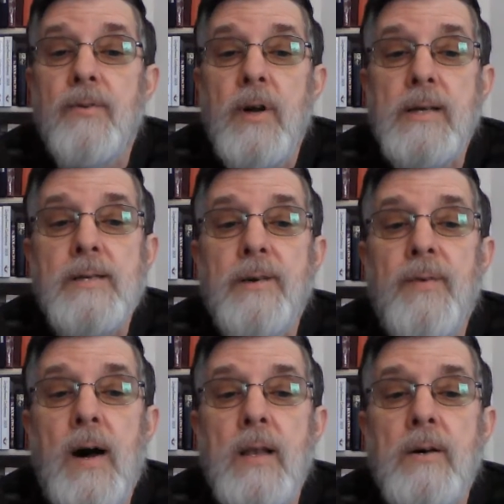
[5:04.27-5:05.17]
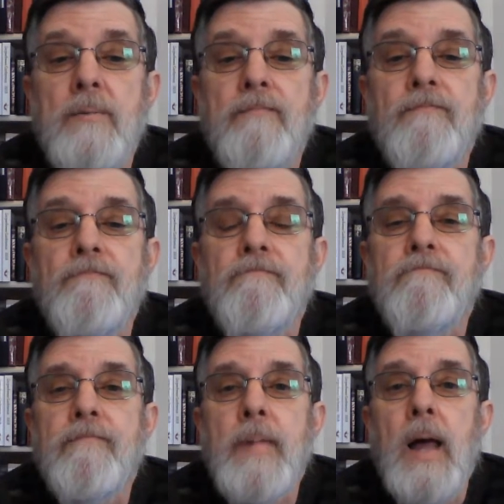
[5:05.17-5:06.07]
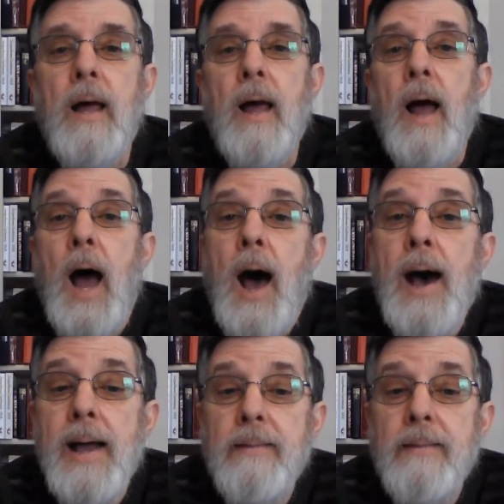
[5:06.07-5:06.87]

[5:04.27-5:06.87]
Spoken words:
for us to follow. I